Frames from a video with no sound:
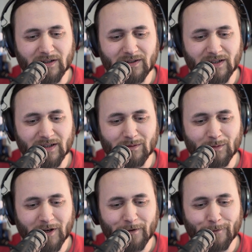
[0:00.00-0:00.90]
did
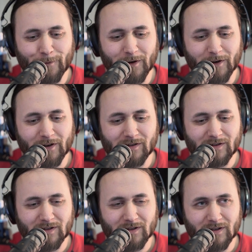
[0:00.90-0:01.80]
my
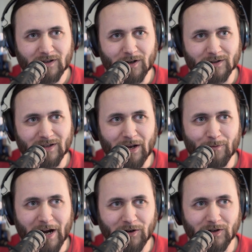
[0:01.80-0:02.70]
first
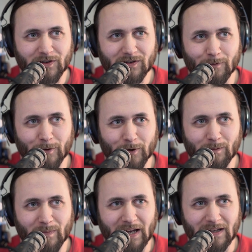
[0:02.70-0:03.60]
Octane renders, they were
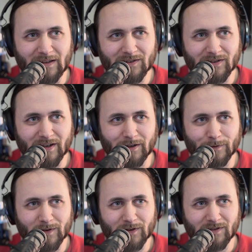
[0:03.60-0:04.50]
made inside
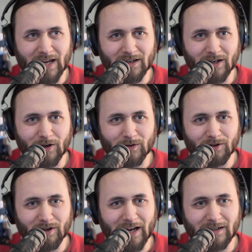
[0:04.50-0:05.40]
of the standalone.
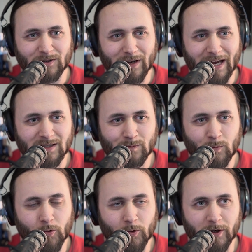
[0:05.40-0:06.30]
So I had to
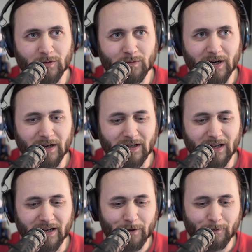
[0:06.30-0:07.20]
export I
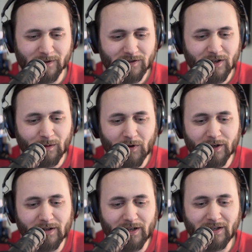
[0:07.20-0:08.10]
was still
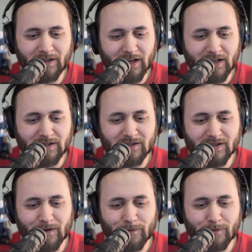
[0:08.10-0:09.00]
modeling and
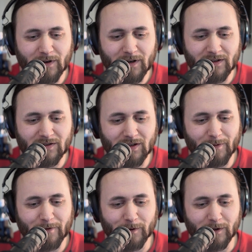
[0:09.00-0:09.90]
stuff in
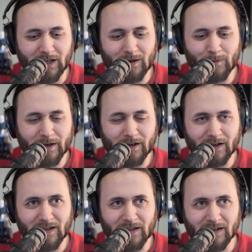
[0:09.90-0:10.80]
Cinema4D, but I
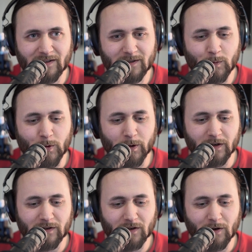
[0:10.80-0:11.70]
then
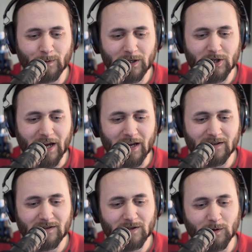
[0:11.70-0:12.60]
exported
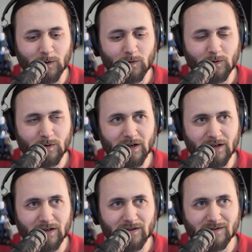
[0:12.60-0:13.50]
OBJs to
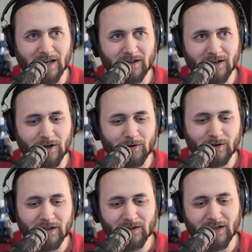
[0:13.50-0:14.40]
the standalone
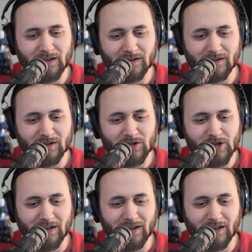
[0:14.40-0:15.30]
and then did the
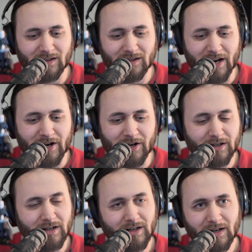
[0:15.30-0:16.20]
shading there.
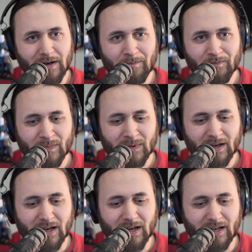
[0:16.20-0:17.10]

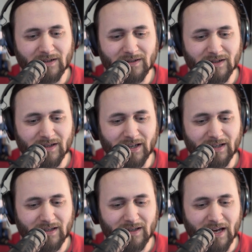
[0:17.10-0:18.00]
And
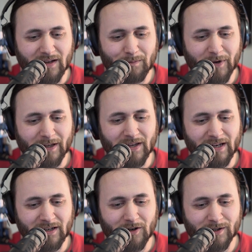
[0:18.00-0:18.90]
back
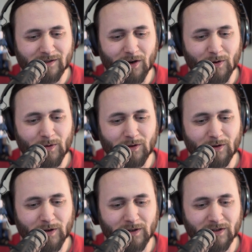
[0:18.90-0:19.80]
then also you
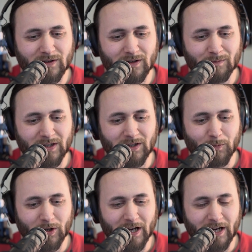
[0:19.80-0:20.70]
couldn't
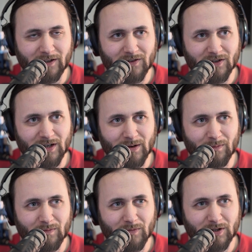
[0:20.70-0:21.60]
manipulate
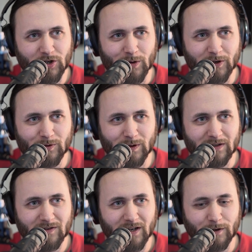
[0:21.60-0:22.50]
geometry
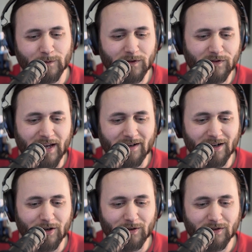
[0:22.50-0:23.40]
inside of the
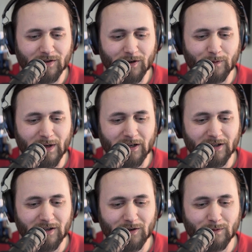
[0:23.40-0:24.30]
standalone. So when
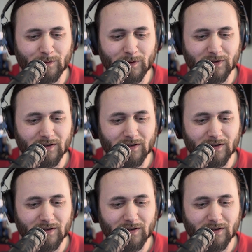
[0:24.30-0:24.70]
you would